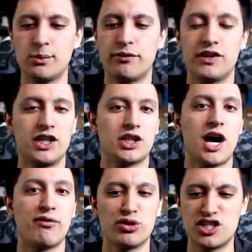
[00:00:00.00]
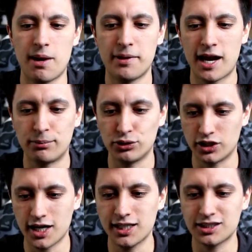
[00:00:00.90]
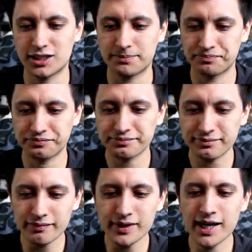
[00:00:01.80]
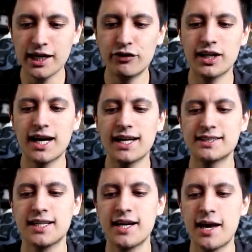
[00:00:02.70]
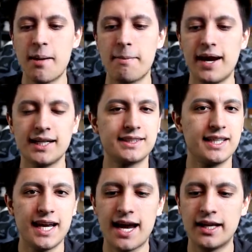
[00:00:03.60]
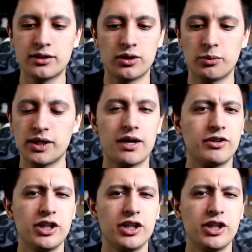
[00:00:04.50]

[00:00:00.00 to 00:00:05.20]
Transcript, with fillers: and then we'll finish off with Jet Black Poltergeist. And if you guys made it to the end or whatever,